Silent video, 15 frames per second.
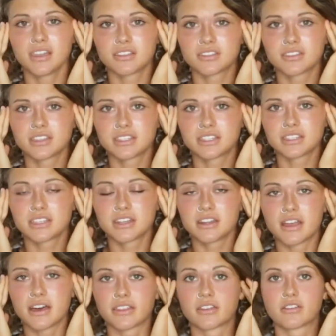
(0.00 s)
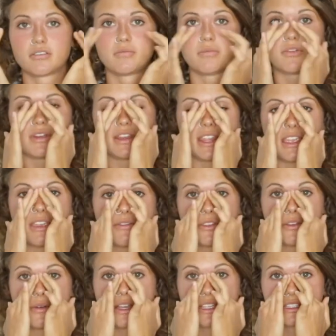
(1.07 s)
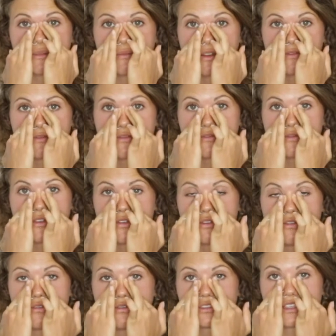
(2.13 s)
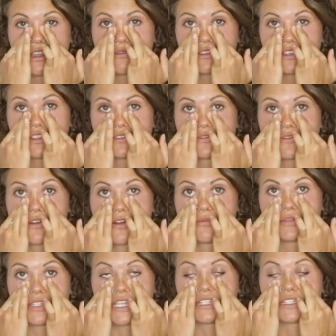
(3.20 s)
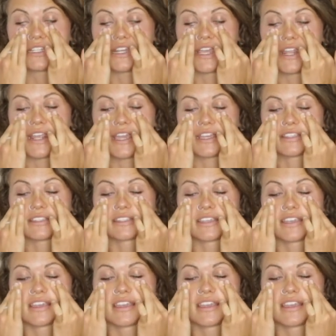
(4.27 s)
So this is another good point if you are someone who suffers from tension headaches.